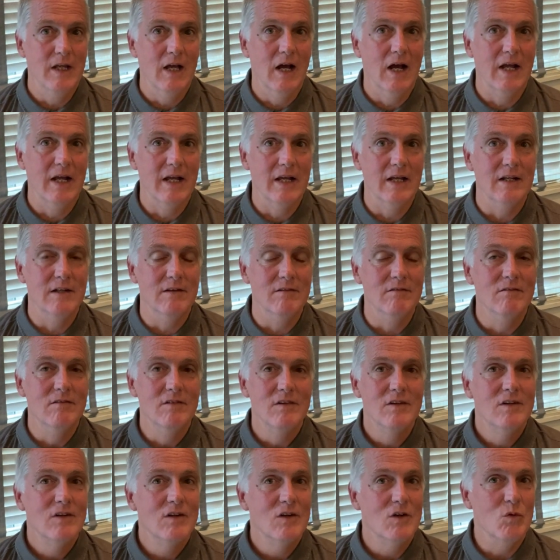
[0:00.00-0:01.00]
I had
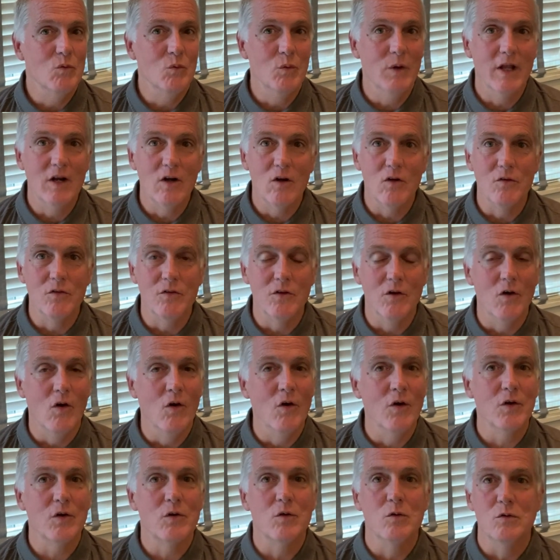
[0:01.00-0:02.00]
read all the
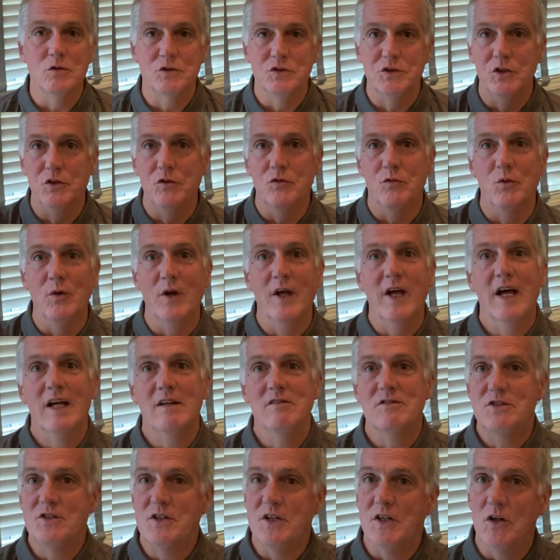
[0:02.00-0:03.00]
articles you've read,
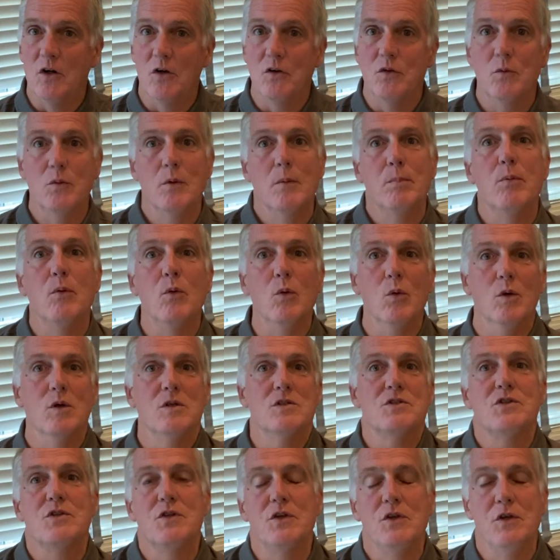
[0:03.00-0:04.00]
seen all the
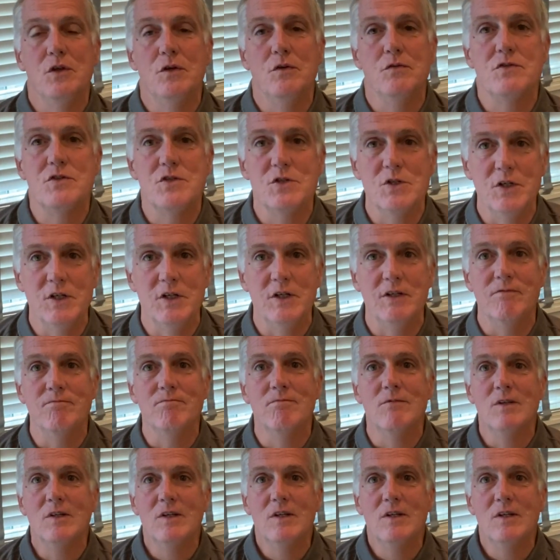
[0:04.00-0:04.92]
reports you've seen,